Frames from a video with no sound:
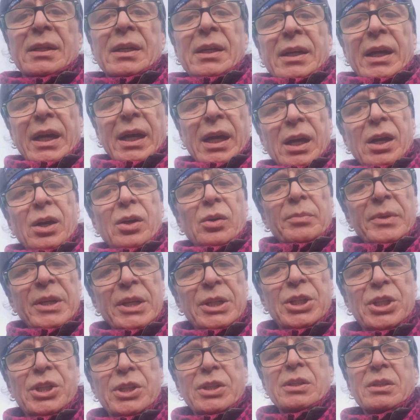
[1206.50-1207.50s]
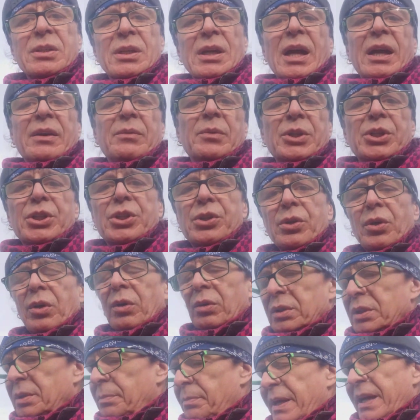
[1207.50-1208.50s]
Hello, Mitch. I wish you all
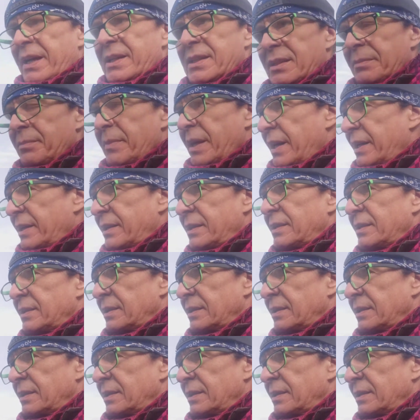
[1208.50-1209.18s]
the best, man.